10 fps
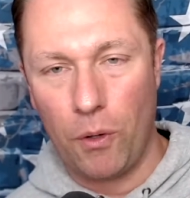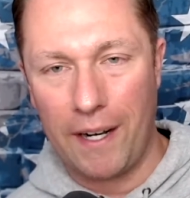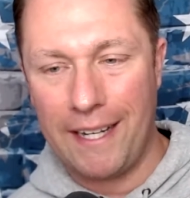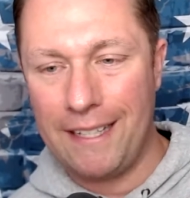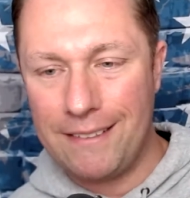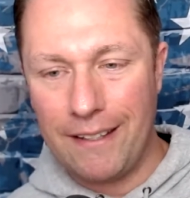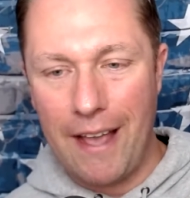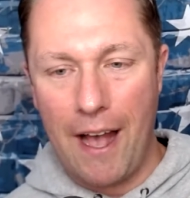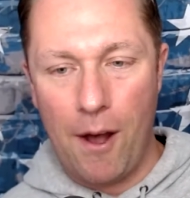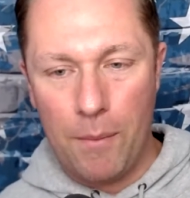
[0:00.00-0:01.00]
I can't tell you
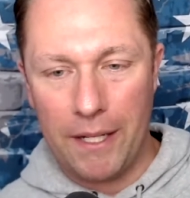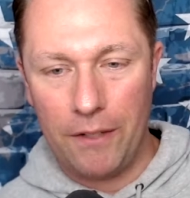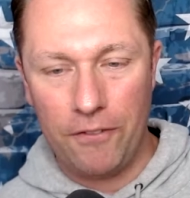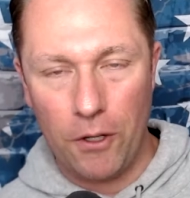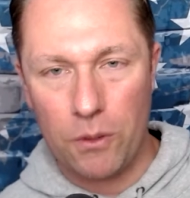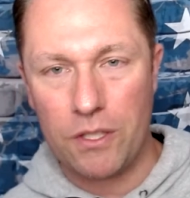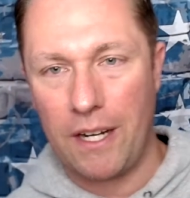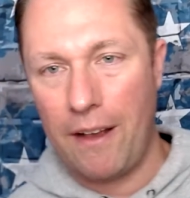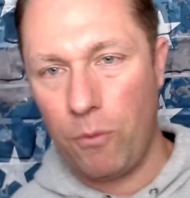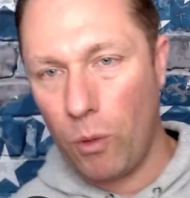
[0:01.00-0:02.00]
how many folks that
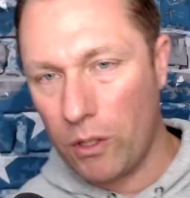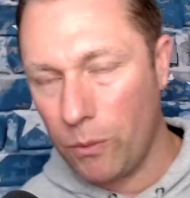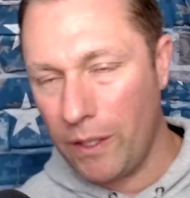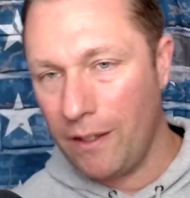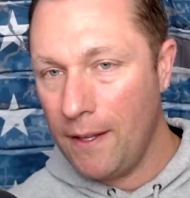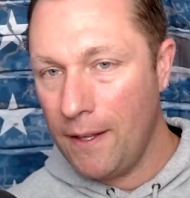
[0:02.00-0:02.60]
I've worked with,